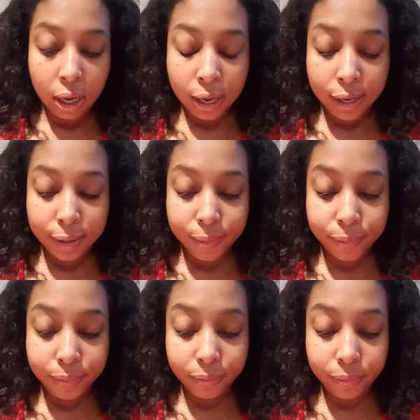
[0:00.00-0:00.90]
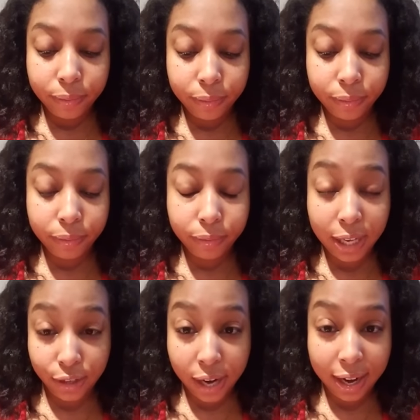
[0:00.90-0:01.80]
Um,
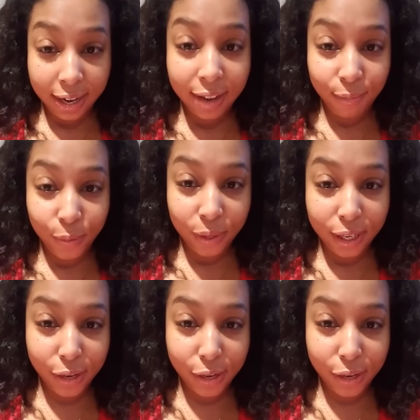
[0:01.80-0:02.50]
they tried to get me one